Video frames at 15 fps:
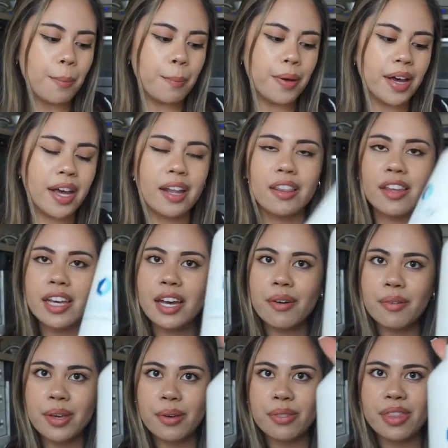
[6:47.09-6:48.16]
But look
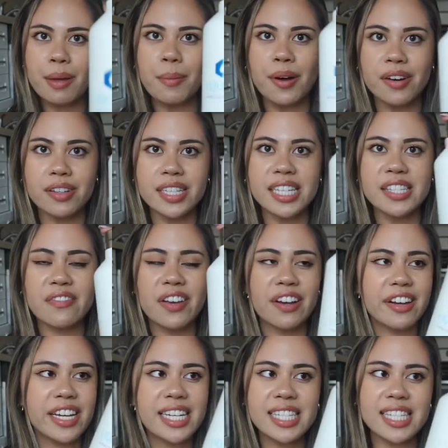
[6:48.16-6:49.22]
how cute that bottle is.
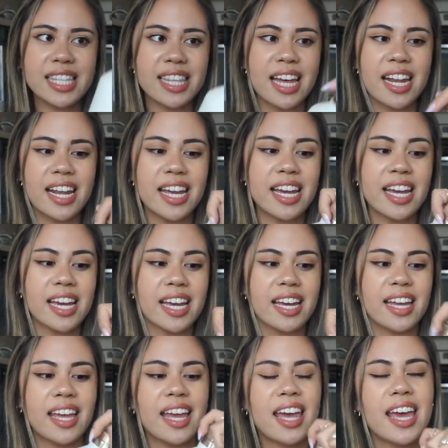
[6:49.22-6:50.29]
Very aesthetic,
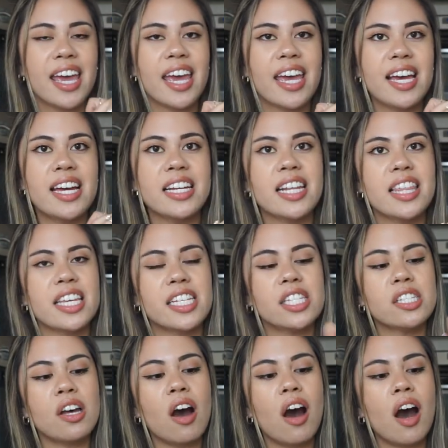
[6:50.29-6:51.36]
and the
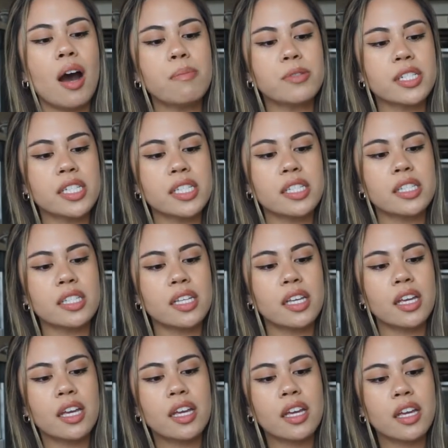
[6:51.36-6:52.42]
top just
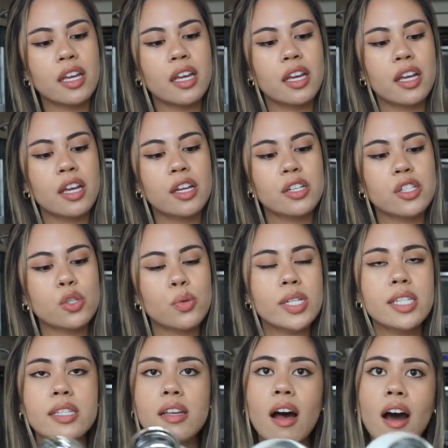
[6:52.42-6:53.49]

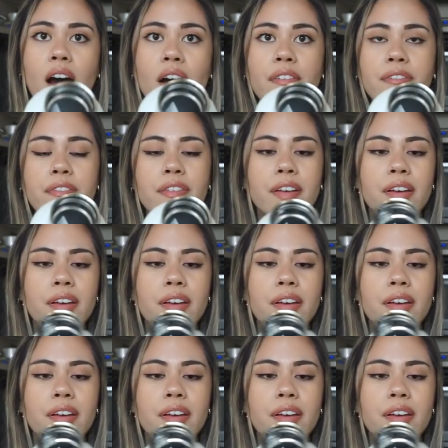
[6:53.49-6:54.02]
twists off.